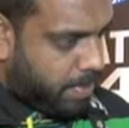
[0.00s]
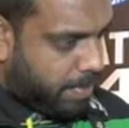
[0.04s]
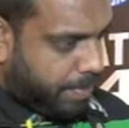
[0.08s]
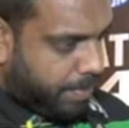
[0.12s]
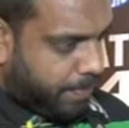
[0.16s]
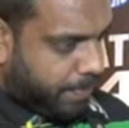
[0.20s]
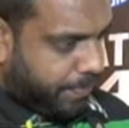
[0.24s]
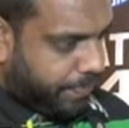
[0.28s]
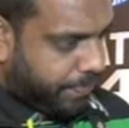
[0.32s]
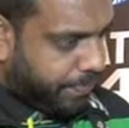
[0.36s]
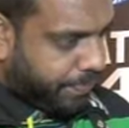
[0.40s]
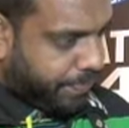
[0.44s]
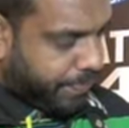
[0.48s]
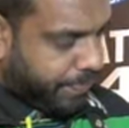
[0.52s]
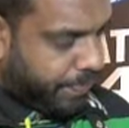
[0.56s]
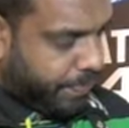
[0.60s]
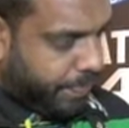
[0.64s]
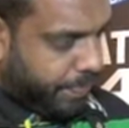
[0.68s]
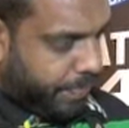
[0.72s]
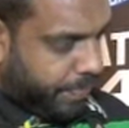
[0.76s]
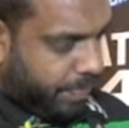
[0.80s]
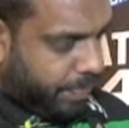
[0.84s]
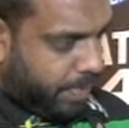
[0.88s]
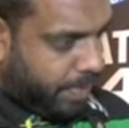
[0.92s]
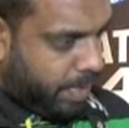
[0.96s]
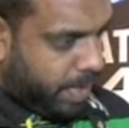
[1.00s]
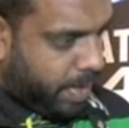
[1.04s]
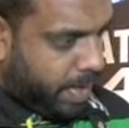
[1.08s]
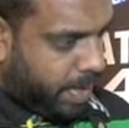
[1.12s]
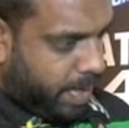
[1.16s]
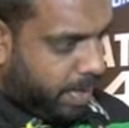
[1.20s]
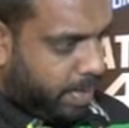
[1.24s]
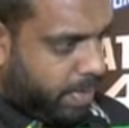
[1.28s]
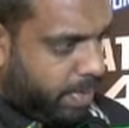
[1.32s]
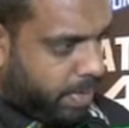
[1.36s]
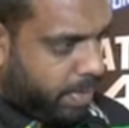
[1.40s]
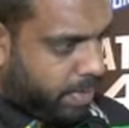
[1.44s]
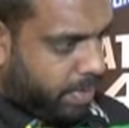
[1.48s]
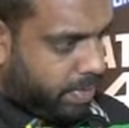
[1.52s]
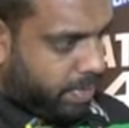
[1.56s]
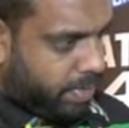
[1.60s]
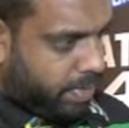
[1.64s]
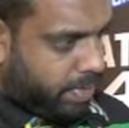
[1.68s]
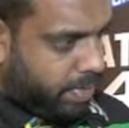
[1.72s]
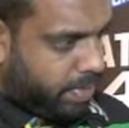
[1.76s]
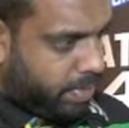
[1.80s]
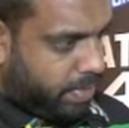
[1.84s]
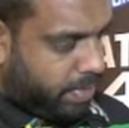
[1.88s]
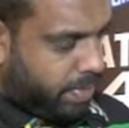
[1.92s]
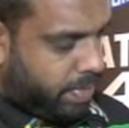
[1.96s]

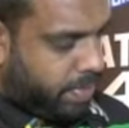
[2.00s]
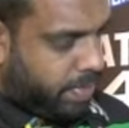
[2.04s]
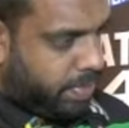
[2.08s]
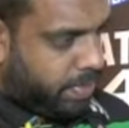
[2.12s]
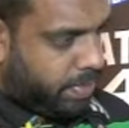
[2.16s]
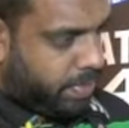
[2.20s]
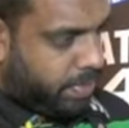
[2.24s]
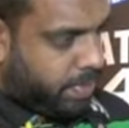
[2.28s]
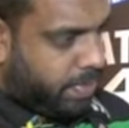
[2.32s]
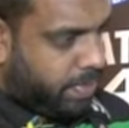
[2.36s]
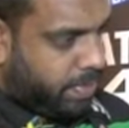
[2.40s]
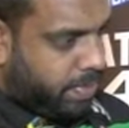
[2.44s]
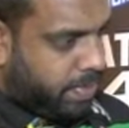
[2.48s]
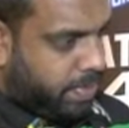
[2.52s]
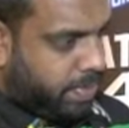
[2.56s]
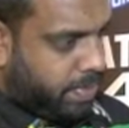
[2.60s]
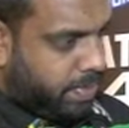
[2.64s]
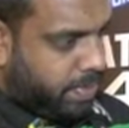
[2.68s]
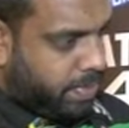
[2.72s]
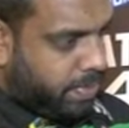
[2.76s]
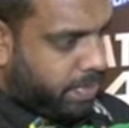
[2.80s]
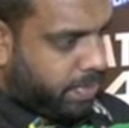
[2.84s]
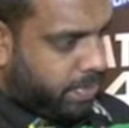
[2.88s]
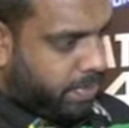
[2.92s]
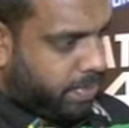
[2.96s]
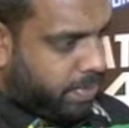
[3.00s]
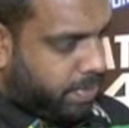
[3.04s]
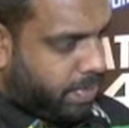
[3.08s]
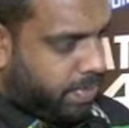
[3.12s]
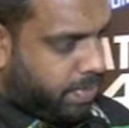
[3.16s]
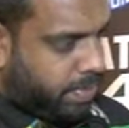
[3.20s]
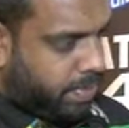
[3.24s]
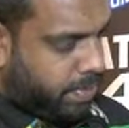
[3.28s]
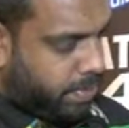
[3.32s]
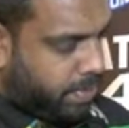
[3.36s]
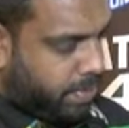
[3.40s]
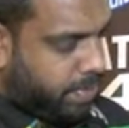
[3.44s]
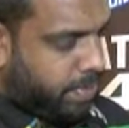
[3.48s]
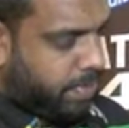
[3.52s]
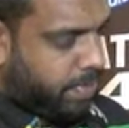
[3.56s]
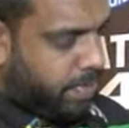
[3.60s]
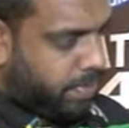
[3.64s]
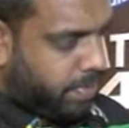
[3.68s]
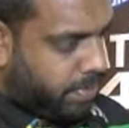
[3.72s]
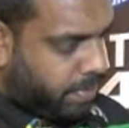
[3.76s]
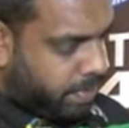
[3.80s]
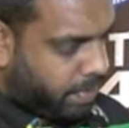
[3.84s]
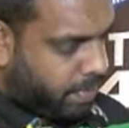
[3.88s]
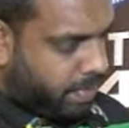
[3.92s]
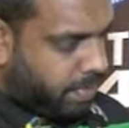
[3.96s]

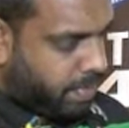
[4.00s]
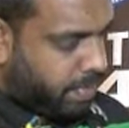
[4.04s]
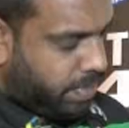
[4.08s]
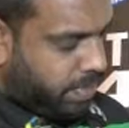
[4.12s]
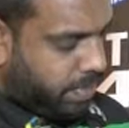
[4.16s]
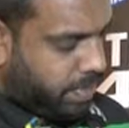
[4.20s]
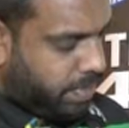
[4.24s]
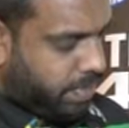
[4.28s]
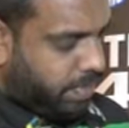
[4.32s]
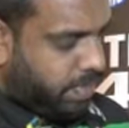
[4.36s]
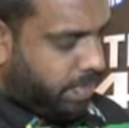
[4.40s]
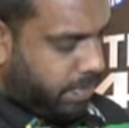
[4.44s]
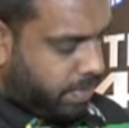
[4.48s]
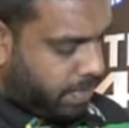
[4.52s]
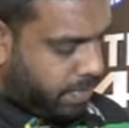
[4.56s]
This person isn't speaking.